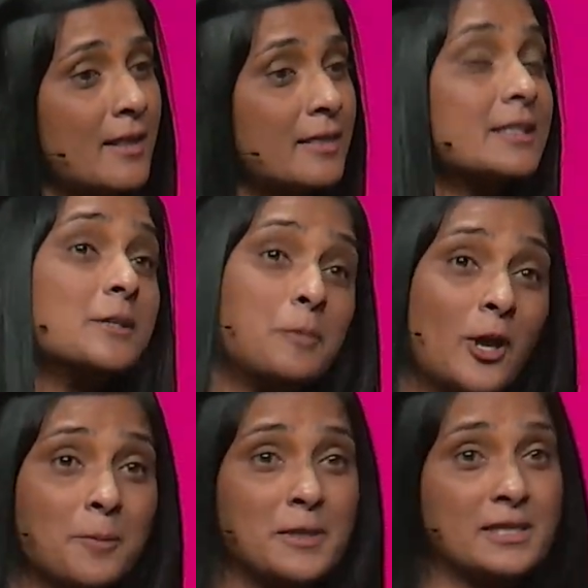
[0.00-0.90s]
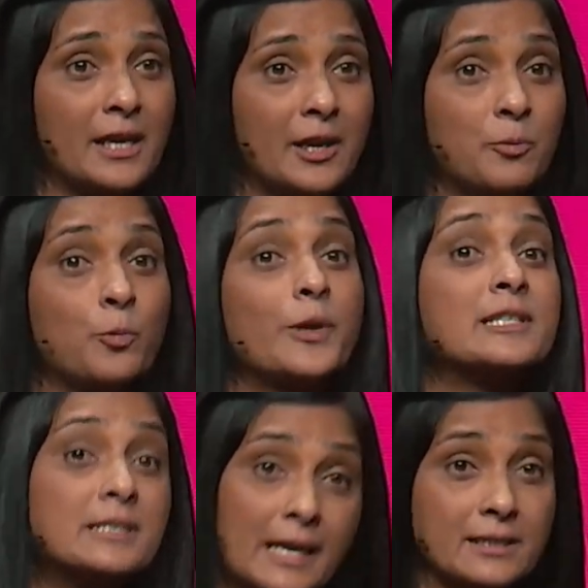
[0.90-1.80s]
the deployment time
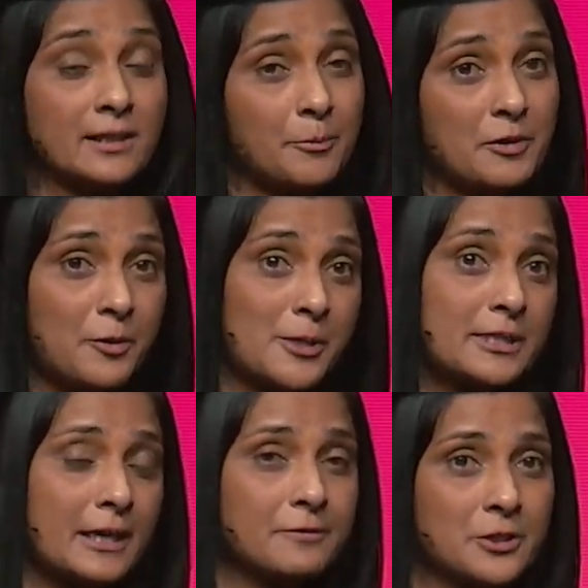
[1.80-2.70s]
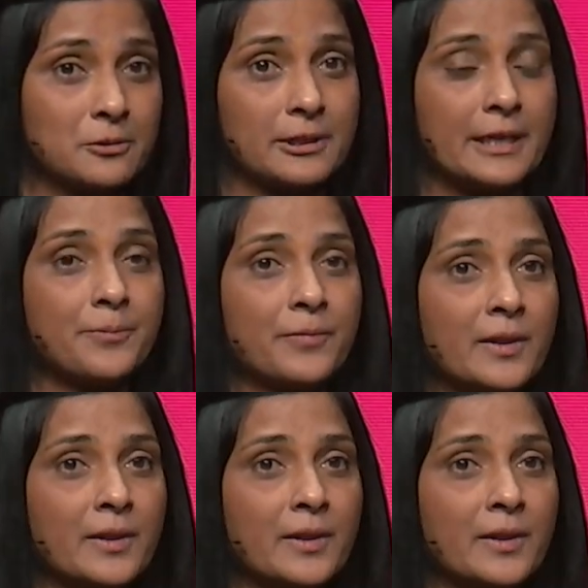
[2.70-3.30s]
with data coming from your dev tooling,